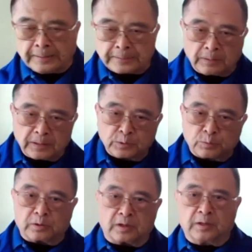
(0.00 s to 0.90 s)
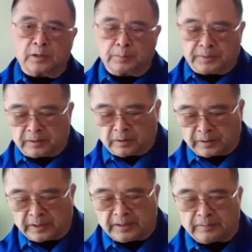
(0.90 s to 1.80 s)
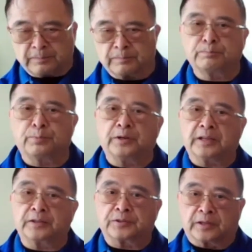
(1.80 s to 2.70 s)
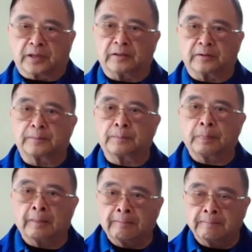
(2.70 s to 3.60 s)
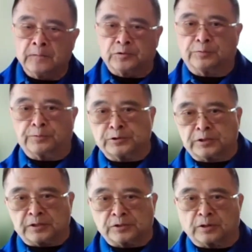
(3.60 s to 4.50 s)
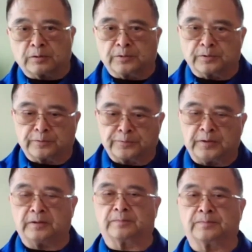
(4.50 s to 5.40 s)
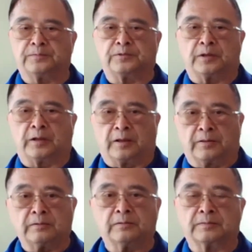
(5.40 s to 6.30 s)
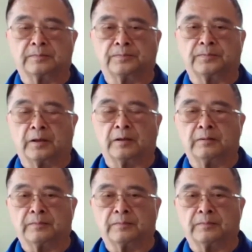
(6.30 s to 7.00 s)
So let's work a little bit on putting it together. So first you're going to start with your feet together. Okay.